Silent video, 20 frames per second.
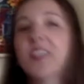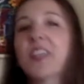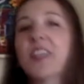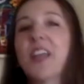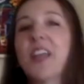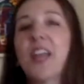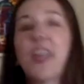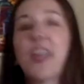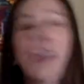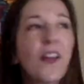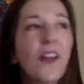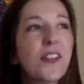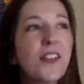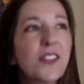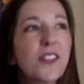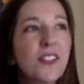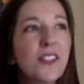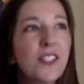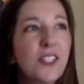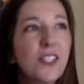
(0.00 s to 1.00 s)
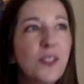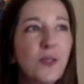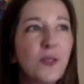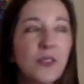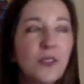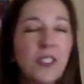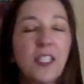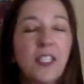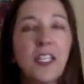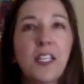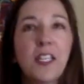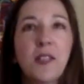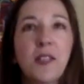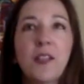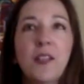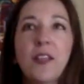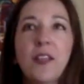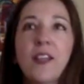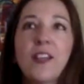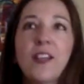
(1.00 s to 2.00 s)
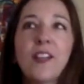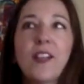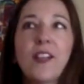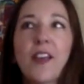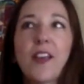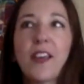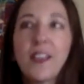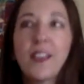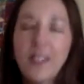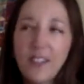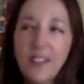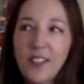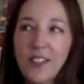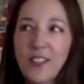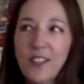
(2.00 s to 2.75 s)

And honestly, you only need like